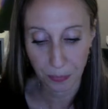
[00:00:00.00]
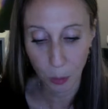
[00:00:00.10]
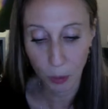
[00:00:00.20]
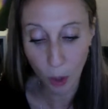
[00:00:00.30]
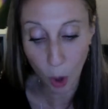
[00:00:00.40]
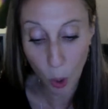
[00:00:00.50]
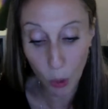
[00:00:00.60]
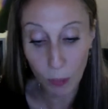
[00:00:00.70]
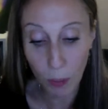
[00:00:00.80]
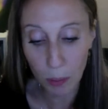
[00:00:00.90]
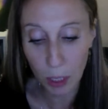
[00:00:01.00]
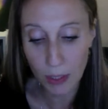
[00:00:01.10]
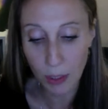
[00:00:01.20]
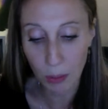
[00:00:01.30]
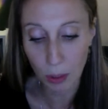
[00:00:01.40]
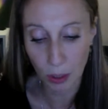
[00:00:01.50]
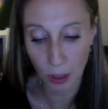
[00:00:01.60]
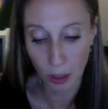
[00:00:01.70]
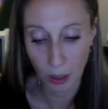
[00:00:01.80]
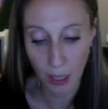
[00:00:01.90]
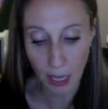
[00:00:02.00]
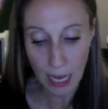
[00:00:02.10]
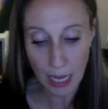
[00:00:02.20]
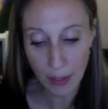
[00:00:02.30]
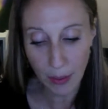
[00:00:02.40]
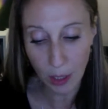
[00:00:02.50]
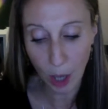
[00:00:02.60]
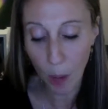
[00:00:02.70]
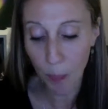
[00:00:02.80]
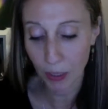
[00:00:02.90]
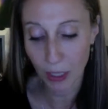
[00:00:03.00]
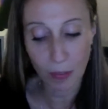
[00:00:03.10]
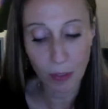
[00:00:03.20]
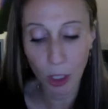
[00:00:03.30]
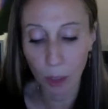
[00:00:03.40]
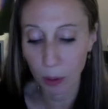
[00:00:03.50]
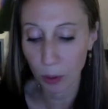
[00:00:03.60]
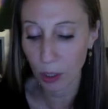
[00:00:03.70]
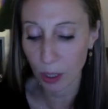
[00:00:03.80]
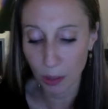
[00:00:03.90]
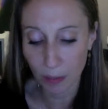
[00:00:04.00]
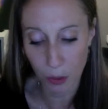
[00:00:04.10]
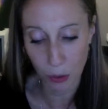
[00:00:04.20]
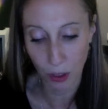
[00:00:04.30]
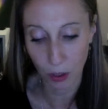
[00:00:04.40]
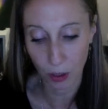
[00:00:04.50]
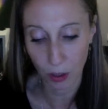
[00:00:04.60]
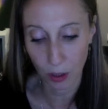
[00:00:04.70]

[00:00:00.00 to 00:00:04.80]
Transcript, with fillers: When the Holy One, blessed be He, is in the company of the community of Israel,